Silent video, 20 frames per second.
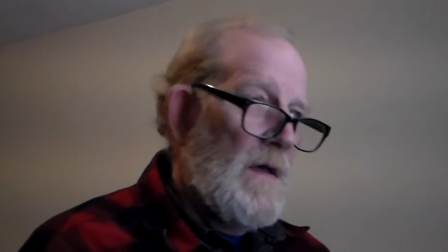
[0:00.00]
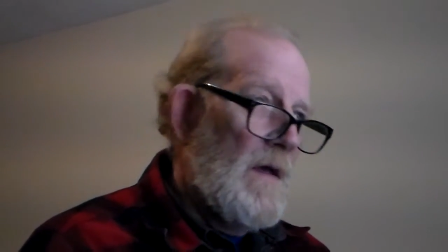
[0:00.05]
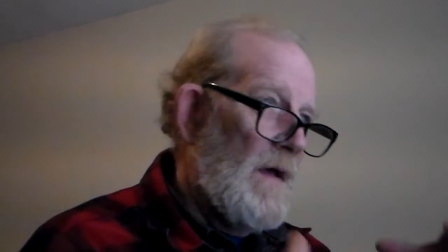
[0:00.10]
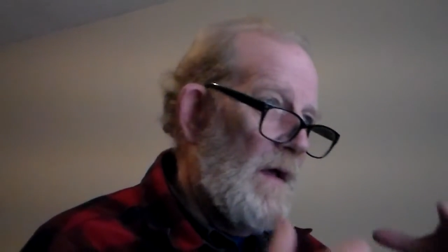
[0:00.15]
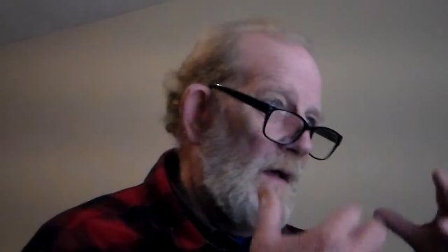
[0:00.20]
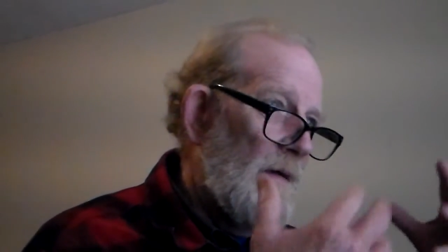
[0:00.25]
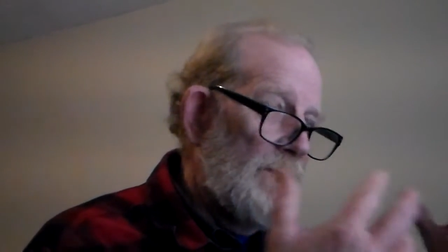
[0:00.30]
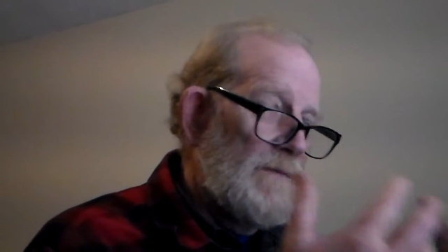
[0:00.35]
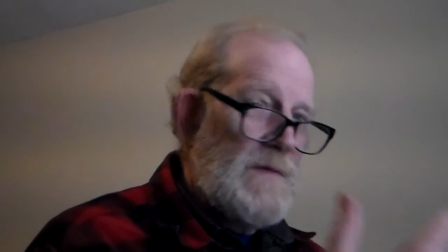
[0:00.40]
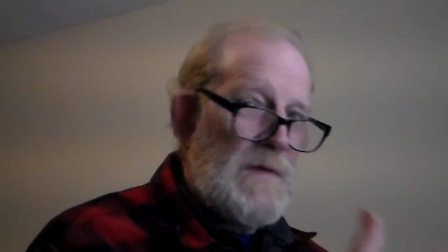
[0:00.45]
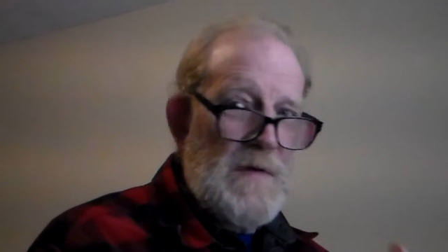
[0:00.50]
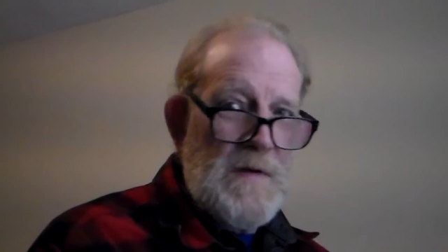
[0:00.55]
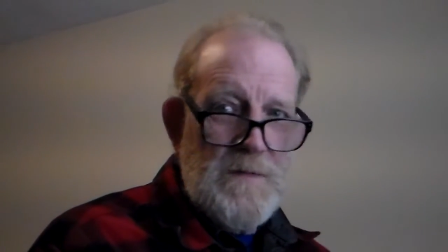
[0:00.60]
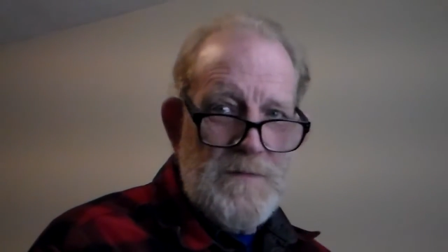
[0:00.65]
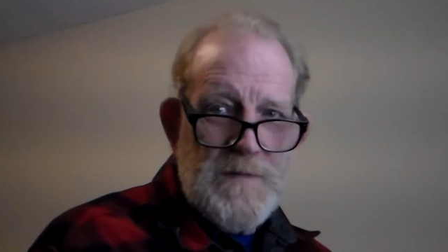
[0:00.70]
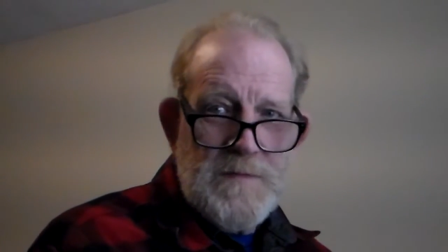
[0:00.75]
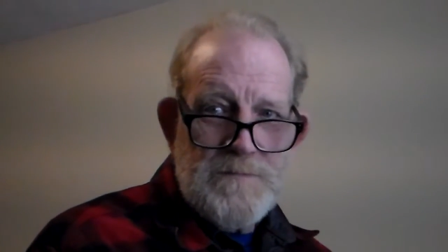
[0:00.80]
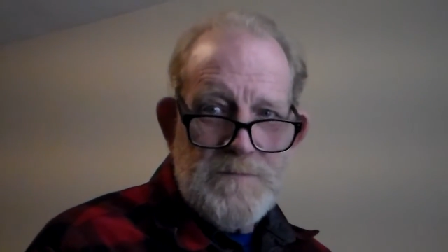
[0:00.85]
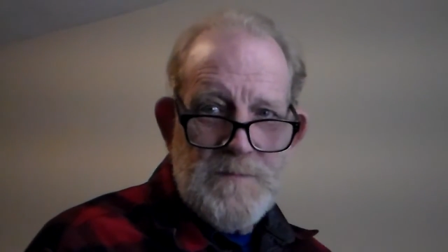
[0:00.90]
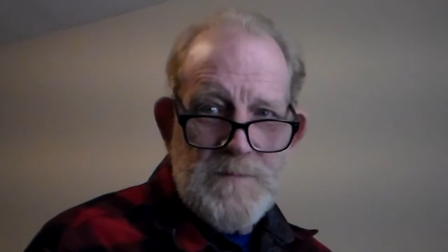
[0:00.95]

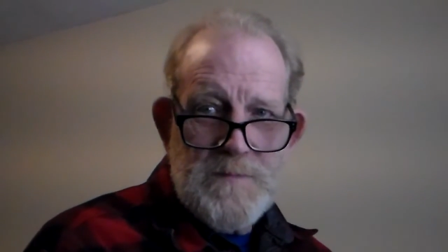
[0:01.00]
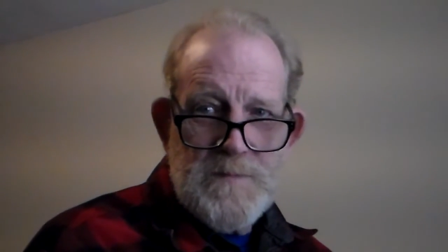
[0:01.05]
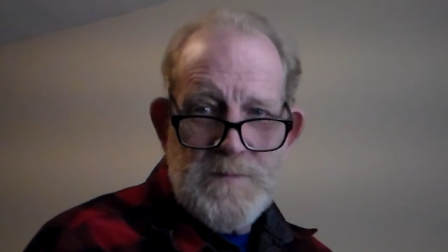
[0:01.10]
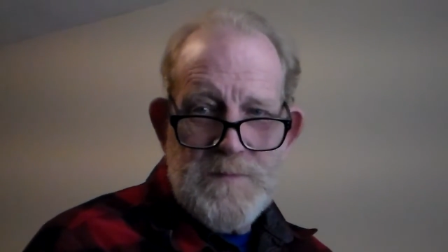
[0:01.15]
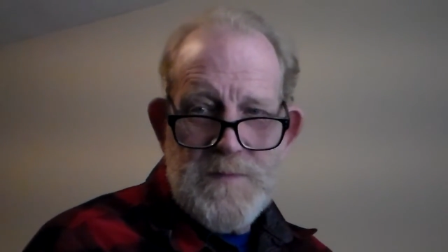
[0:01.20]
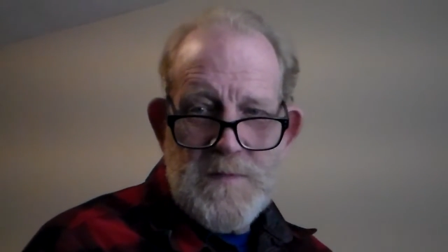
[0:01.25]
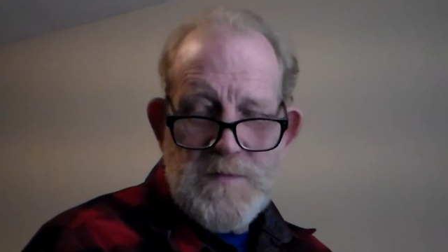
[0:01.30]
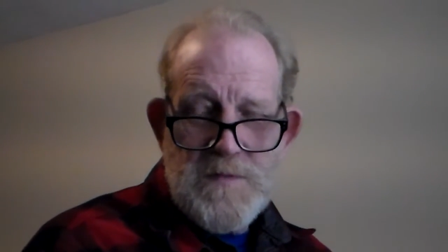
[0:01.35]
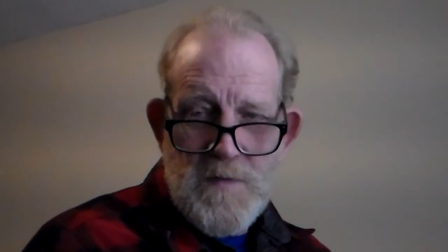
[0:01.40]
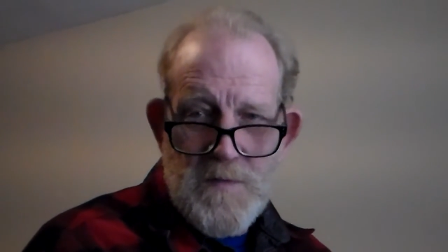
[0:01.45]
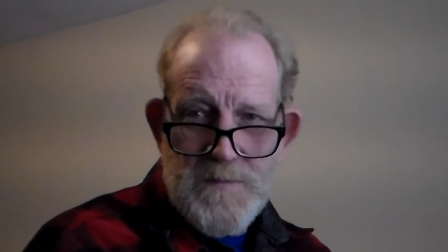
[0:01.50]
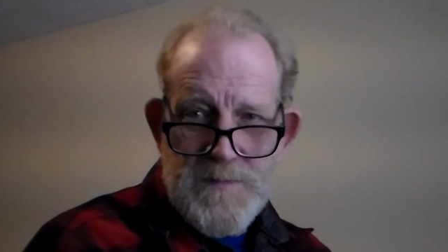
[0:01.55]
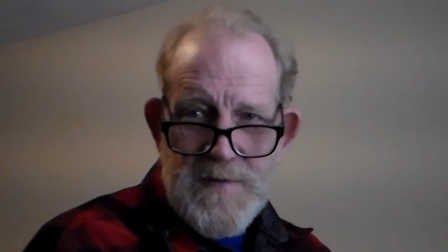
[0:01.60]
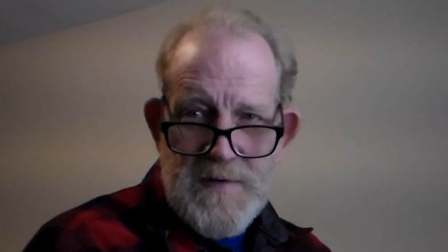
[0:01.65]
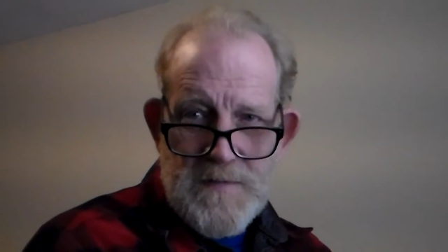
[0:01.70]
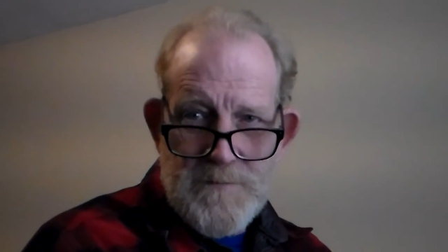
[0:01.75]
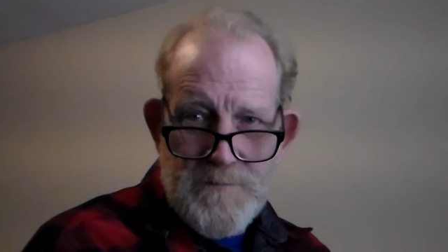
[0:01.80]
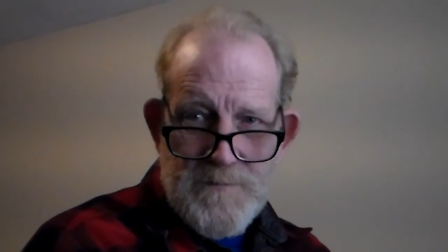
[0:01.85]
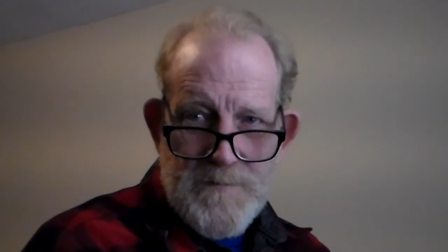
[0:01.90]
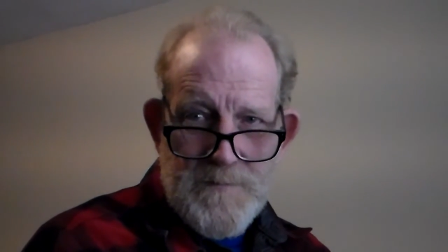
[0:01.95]
the
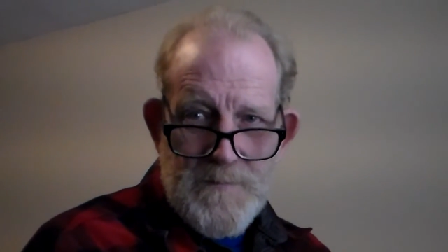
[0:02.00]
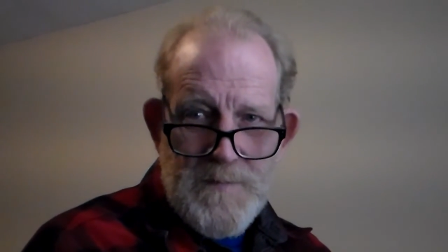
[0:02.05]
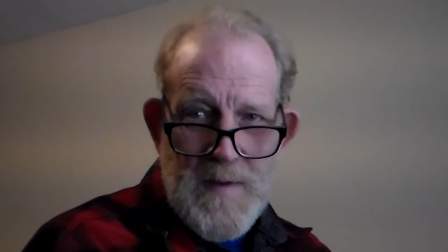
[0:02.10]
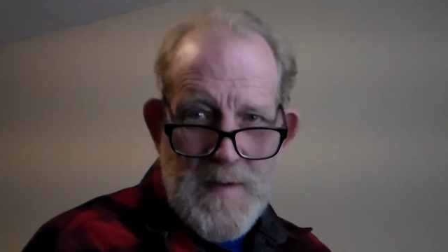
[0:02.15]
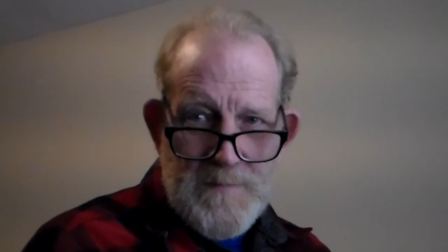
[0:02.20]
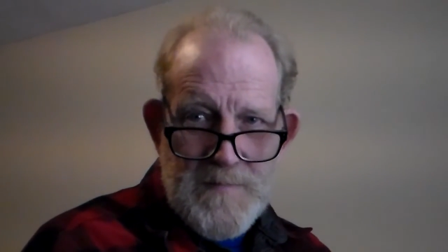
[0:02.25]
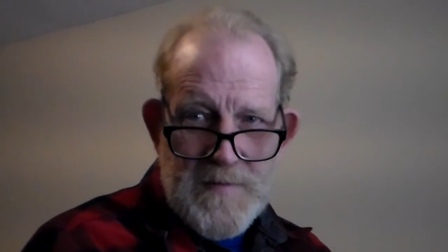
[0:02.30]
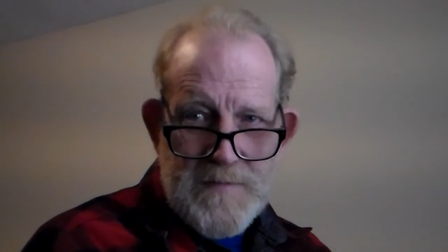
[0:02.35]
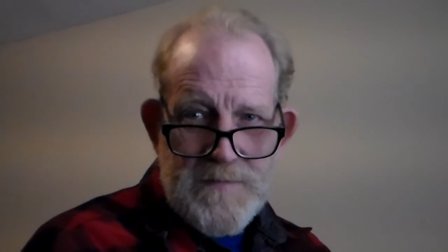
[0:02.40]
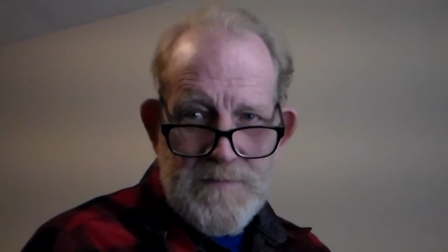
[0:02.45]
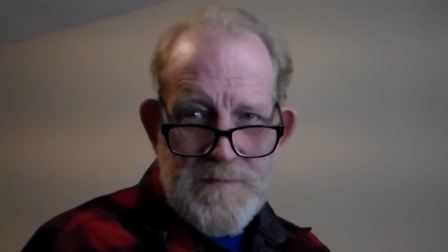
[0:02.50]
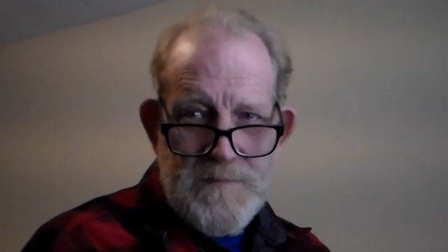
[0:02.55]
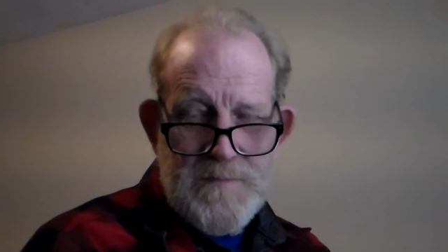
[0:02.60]
European public.